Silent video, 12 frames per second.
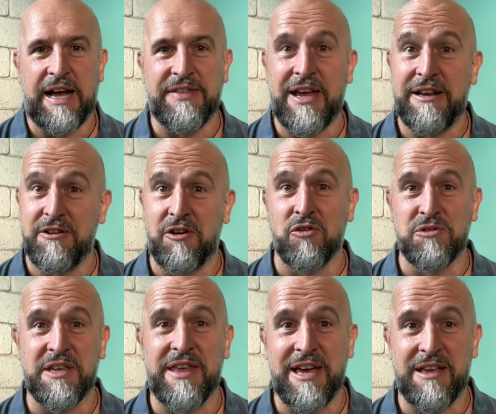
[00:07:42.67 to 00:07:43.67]
then on
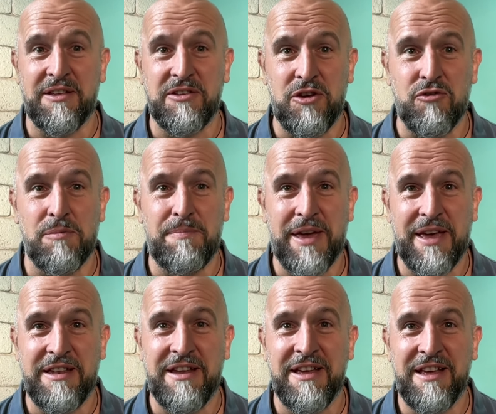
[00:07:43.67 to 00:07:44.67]
to their
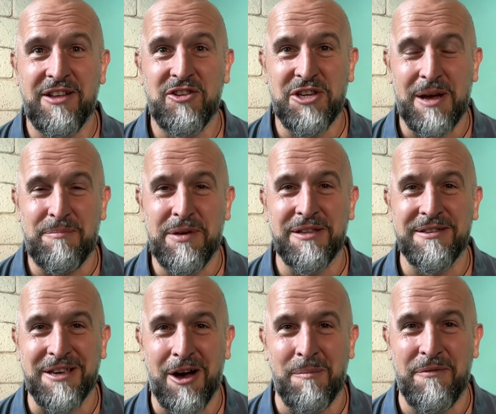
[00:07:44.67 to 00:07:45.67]
European Champions
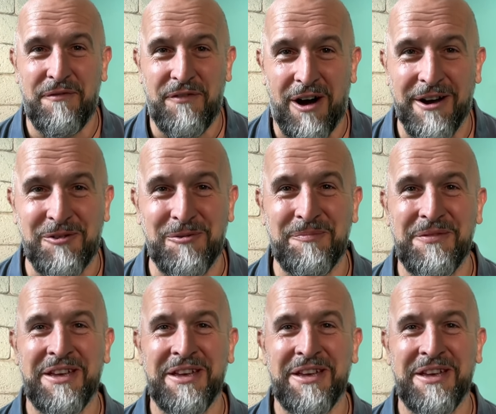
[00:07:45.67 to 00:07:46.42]
Cup final.